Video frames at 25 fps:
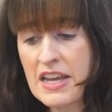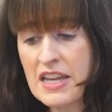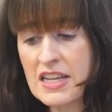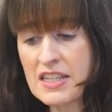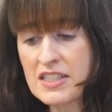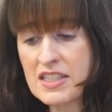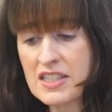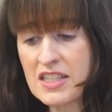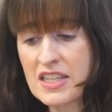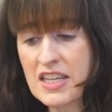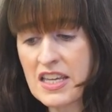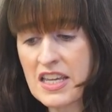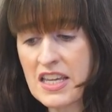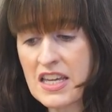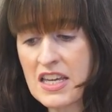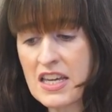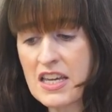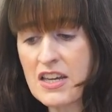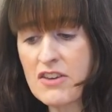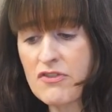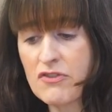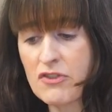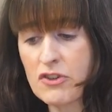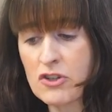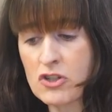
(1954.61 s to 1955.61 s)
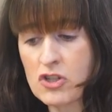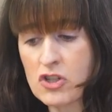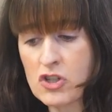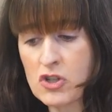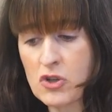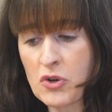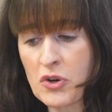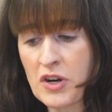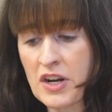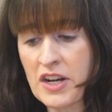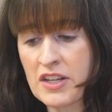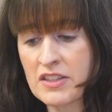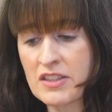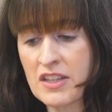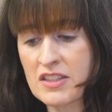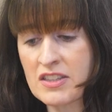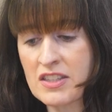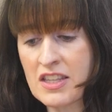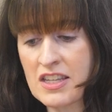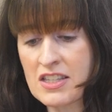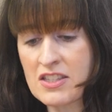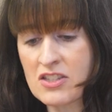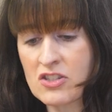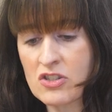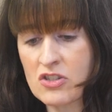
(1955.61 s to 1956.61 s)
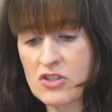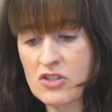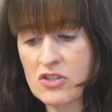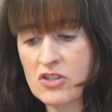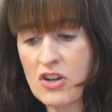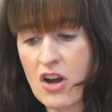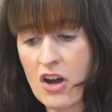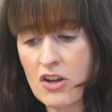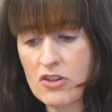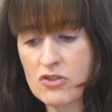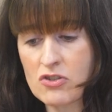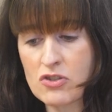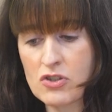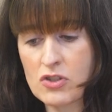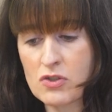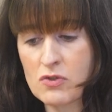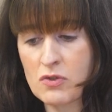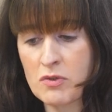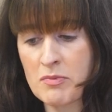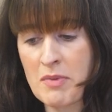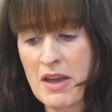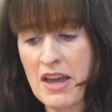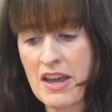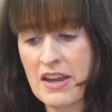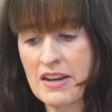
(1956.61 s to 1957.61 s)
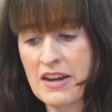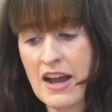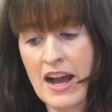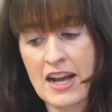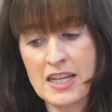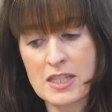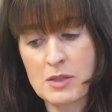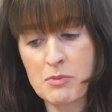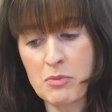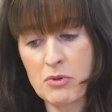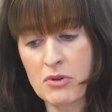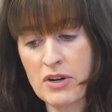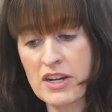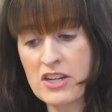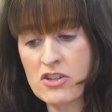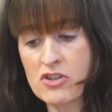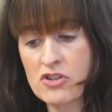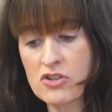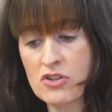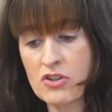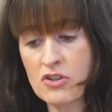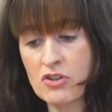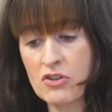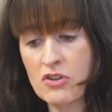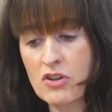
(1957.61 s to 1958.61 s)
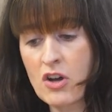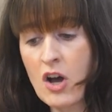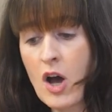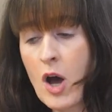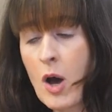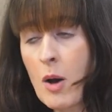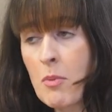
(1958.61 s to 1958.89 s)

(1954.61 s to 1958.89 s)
is key for ensuring that this does not just remain aspirational,